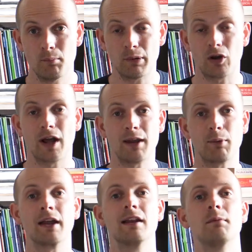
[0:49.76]
But look,
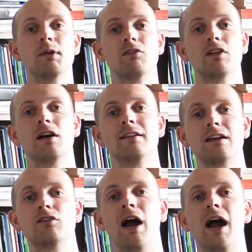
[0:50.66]
anyway, let me give you an idea
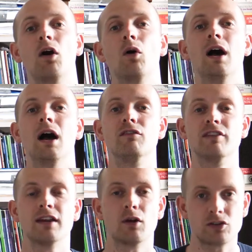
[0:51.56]
of how a
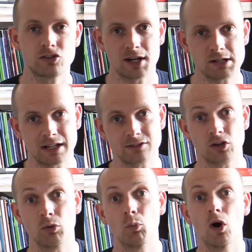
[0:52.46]
video exchange lesson
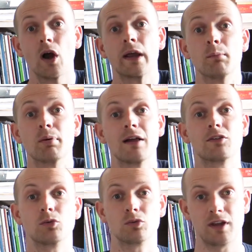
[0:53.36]
can work in a
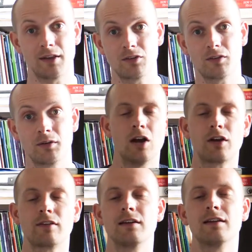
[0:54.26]
practical sense.
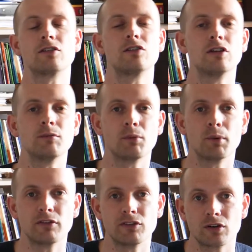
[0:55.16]
Okay, so let's assume that
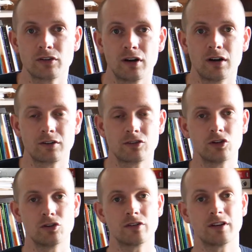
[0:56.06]
one of your guitar
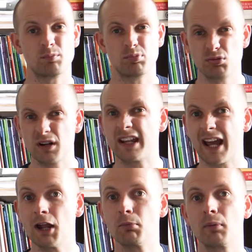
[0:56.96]
students is pretty
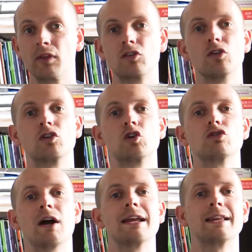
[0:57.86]
capable, they're sort of
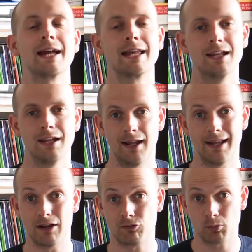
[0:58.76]
grade 8
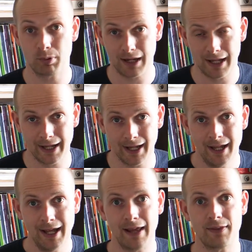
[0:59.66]
level player,
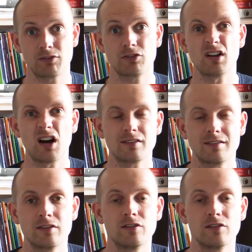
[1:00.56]
and they've started to